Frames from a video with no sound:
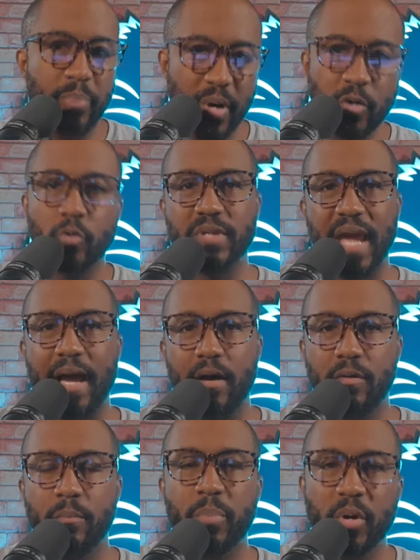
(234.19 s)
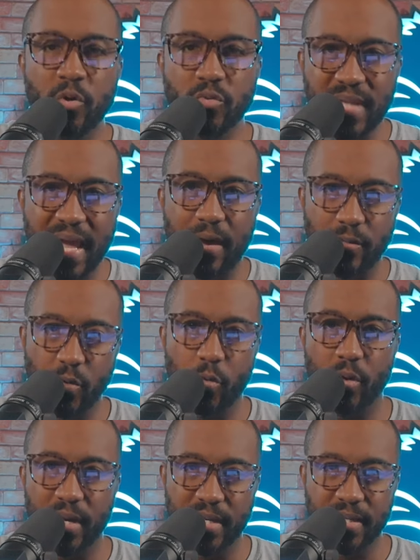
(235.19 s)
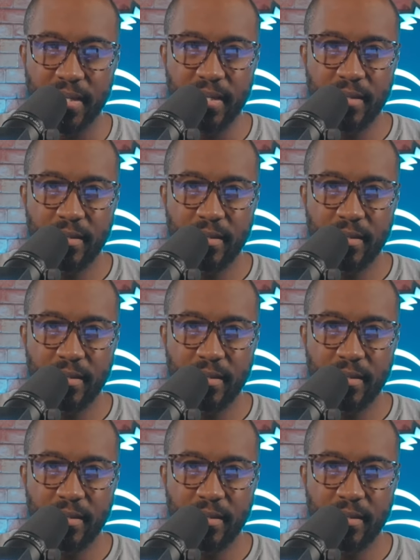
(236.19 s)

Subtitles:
buckle down on